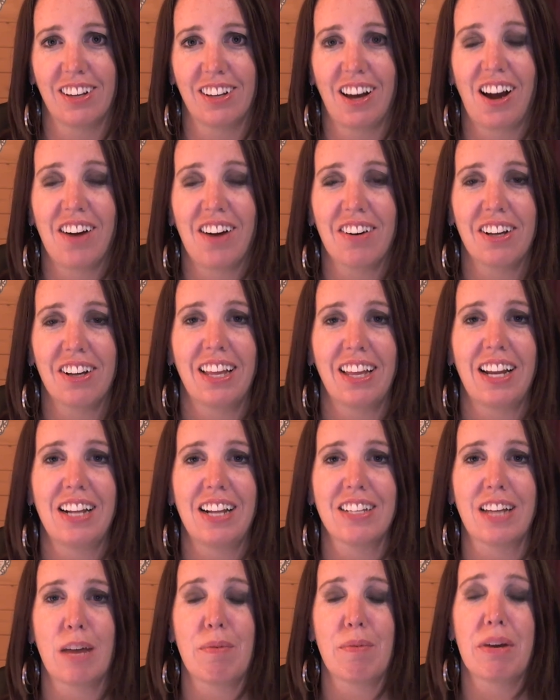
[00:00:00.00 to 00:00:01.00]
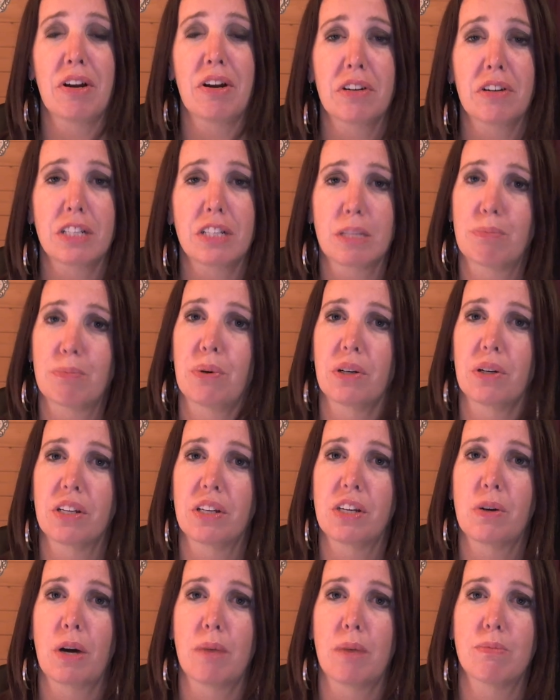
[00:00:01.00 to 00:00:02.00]
All right, ladies, I'm here to support
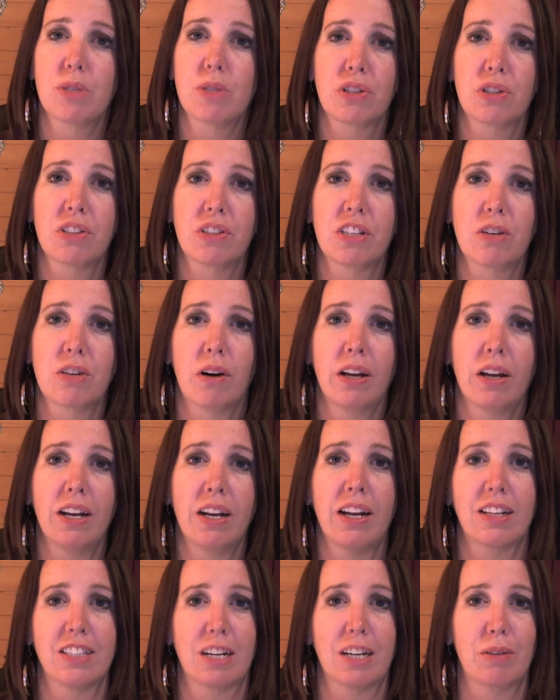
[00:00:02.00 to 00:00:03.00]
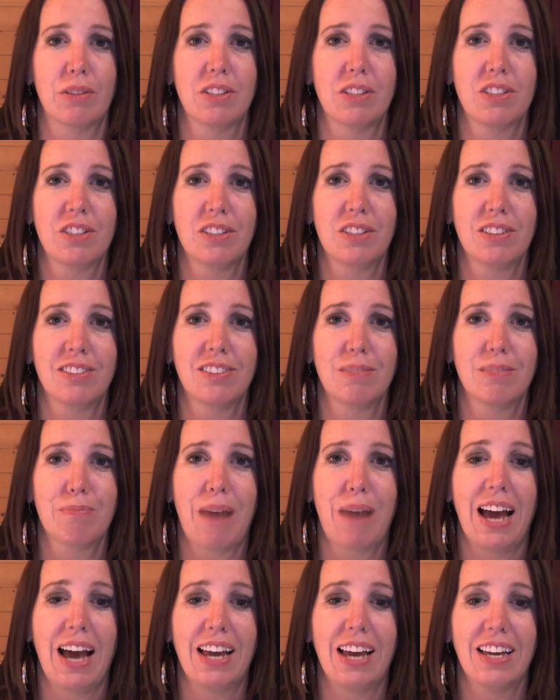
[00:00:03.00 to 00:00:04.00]
you. I'm cheering you on, and I'll talk with you soon.
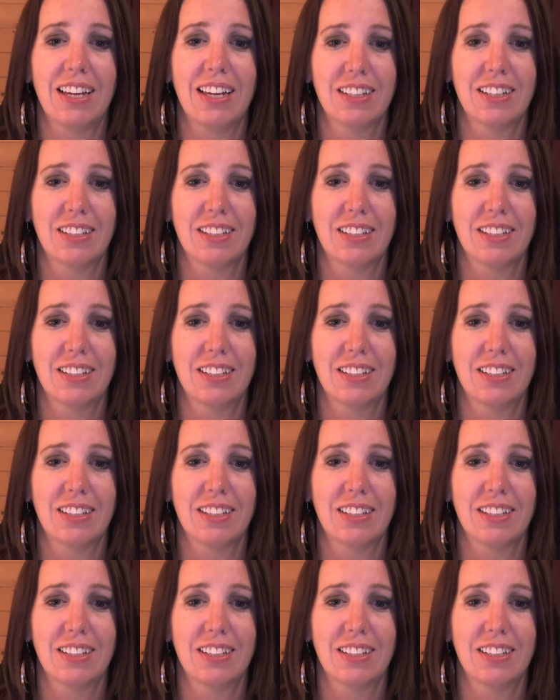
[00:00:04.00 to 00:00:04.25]
Bye.